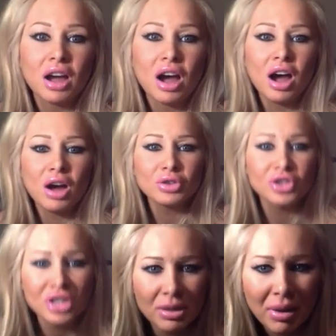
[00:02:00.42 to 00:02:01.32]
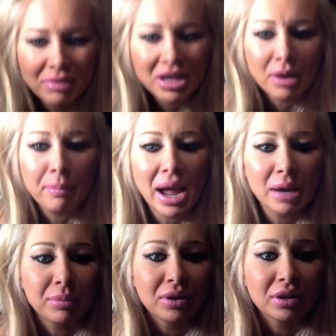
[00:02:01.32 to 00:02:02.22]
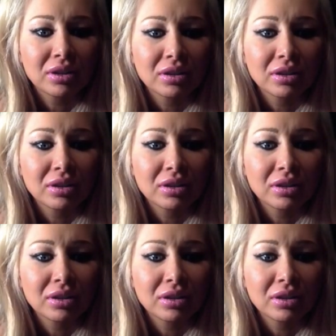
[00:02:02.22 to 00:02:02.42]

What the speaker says: Oh shit, my damn MacBook.